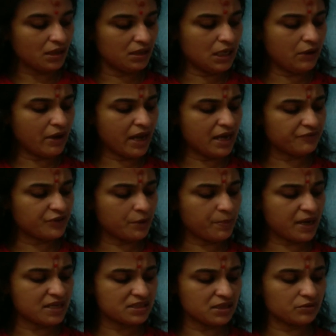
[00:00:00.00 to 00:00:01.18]
Now, after
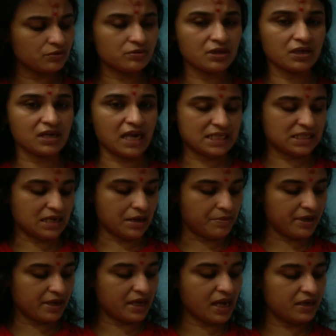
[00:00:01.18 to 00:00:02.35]
passing through the glass
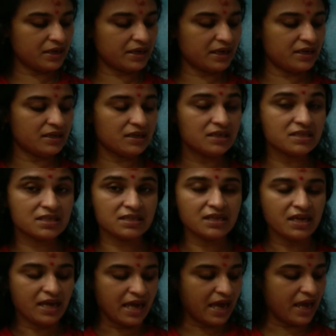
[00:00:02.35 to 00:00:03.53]
slab, again it enters
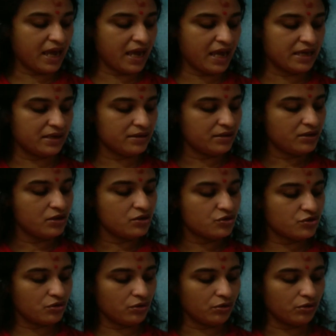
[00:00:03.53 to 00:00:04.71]
air.
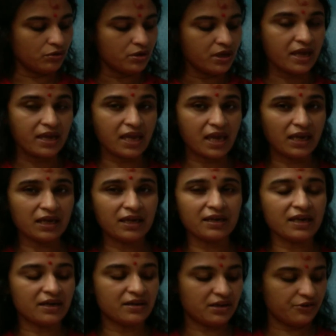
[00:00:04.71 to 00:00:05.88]
So, again it
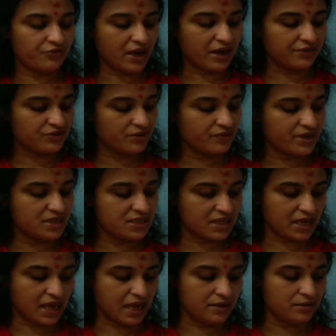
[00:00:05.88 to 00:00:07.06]
gets refracted once
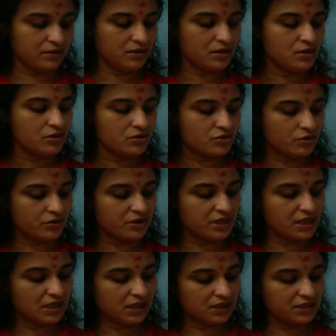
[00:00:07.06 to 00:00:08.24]
again. So,
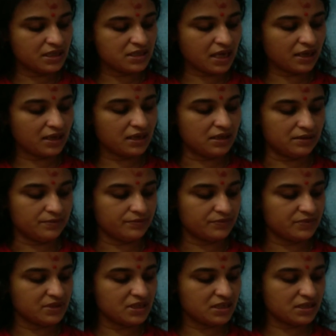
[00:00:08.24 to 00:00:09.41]
here this angle,
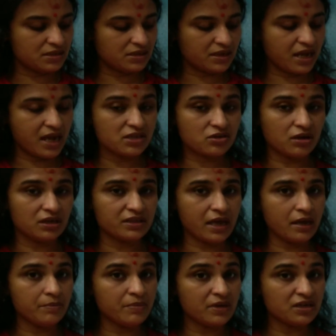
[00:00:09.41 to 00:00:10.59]
this ray is called the
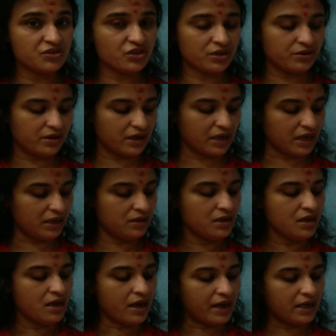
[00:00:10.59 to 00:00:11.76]
emergent ray.
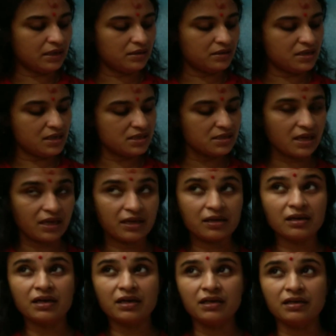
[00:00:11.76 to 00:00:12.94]
And this
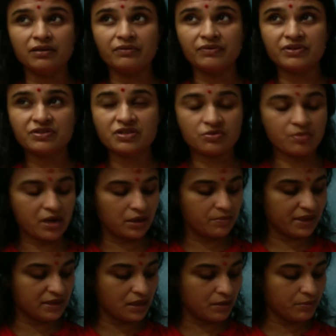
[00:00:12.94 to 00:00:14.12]
angle which is made
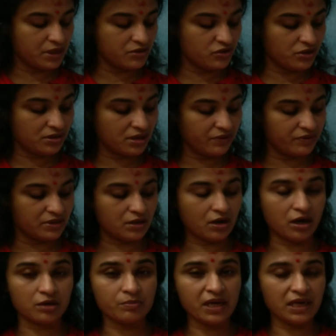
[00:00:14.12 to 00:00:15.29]
by the emergent ray with the
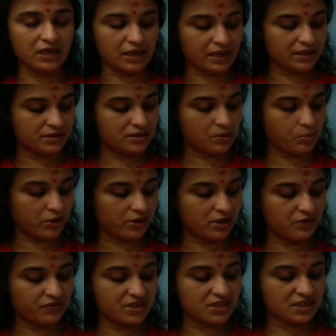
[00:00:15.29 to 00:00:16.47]
normal at the point
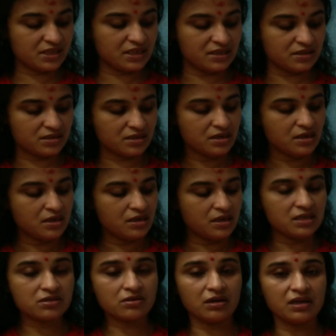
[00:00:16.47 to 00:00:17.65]
of incidence
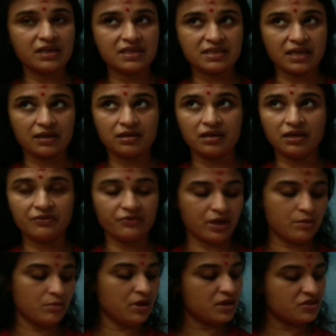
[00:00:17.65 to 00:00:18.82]
is called as angle of
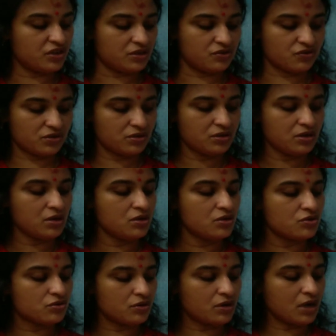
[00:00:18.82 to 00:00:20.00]
emergence.
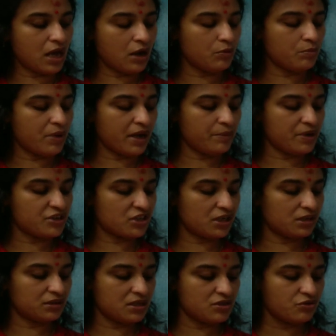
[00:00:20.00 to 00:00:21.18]
So now by
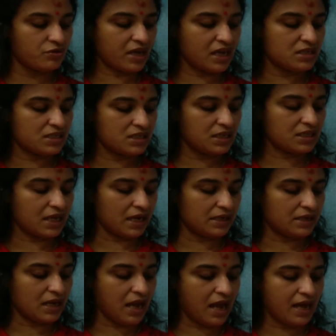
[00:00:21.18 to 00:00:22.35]
measuring this, you can see
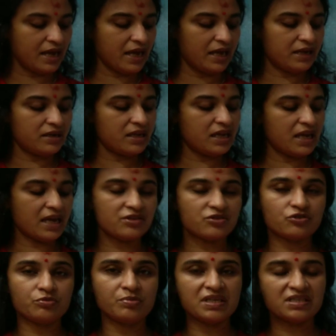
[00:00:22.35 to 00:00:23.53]
that I and E has
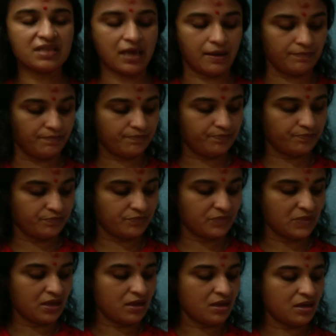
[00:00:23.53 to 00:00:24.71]
to be same.
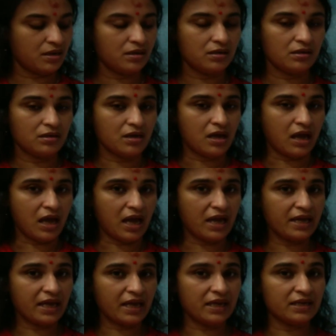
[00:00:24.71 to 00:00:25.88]

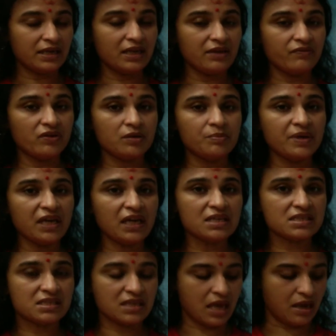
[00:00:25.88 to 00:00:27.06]
I and E will be
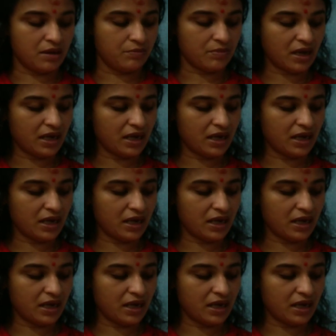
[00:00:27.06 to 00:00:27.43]
same.